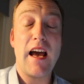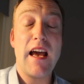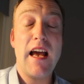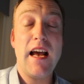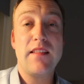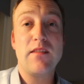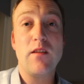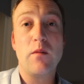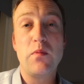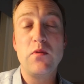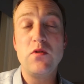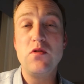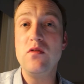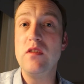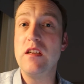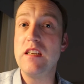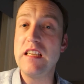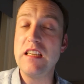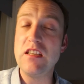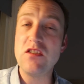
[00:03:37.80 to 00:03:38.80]
had the
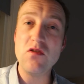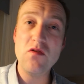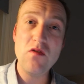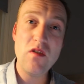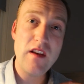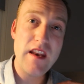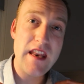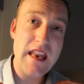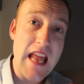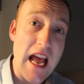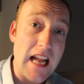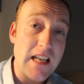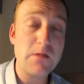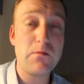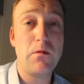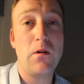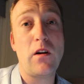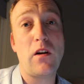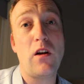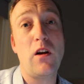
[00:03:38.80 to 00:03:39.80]
opportunity to
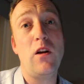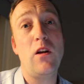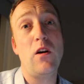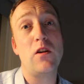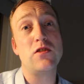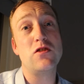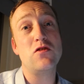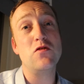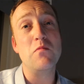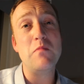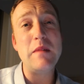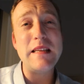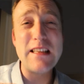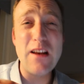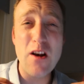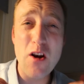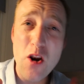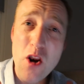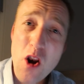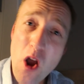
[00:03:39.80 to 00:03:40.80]
network a lot, to meet
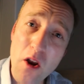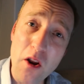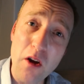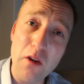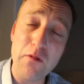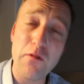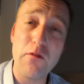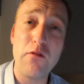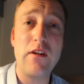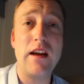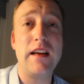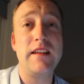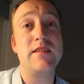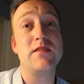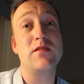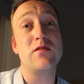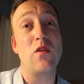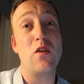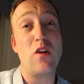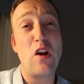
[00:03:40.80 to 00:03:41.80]
a lot of
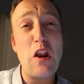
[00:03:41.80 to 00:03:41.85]
friends or